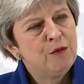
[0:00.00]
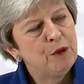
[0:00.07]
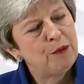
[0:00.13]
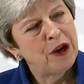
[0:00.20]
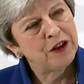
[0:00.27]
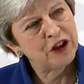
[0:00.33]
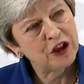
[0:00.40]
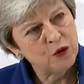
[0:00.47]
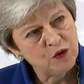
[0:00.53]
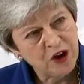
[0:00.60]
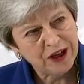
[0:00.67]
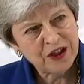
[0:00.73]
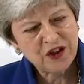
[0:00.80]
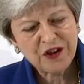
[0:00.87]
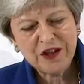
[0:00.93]
but by the
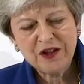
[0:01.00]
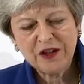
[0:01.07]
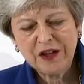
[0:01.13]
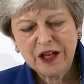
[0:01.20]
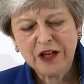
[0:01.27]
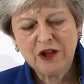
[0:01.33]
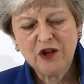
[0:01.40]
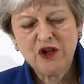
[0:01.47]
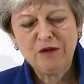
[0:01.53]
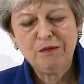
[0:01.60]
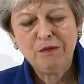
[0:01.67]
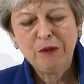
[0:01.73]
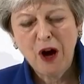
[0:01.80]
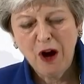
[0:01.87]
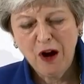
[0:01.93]
United
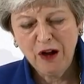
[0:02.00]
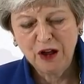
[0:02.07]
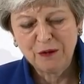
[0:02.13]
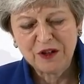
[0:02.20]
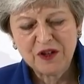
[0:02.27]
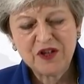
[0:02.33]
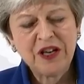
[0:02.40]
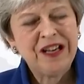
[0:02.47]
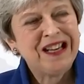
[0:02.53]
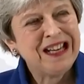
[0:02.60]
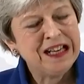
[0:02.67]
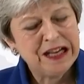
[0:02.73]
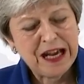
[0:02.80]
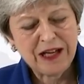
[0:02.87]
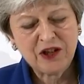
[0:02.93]
Kingdom Parliament
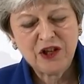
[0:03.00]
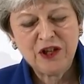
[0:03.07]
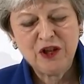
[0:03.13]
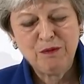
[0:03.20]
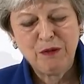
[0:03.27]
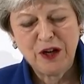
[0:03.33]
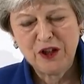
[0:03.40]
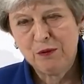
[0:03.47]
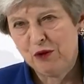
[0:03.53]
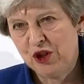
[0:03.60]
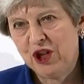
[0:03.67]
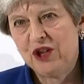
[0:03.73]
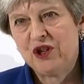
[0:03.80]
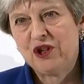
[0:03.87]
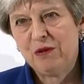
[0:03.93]
elected by the
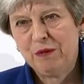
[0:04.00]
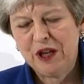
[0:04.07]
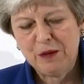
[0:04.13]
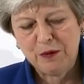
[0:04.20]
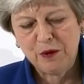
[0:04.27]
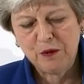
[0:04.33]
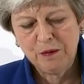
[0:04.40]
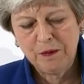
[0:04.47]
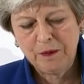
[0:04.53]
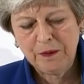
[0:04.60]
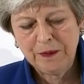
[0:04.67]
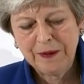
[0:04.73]
British people.